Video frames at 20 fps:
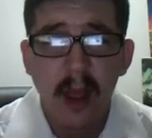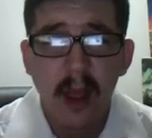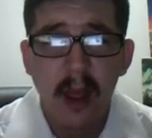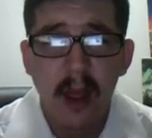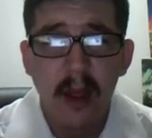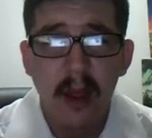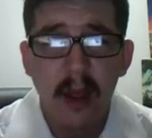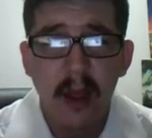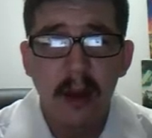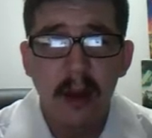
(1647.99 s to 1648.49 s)

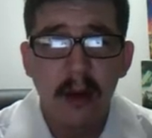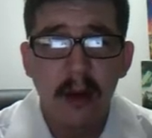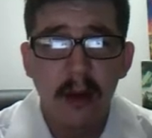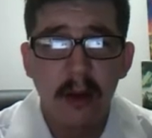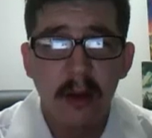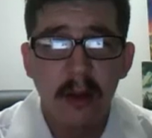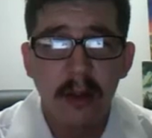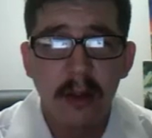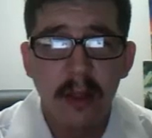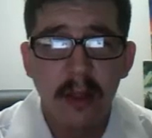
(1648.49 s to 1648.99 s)
on
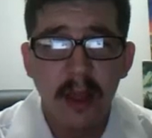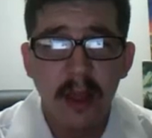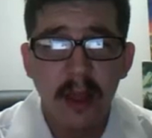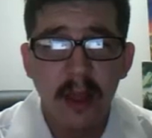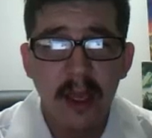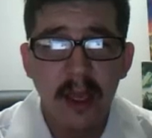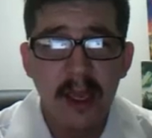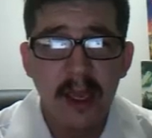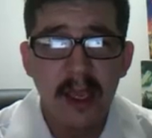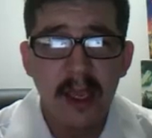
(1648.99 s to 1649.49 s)
all
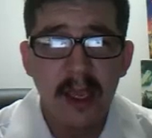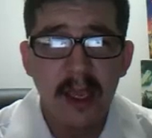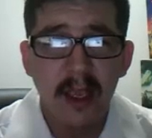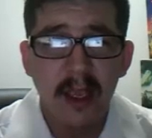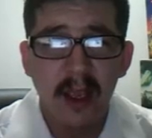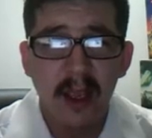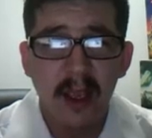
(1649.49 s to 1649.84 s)
the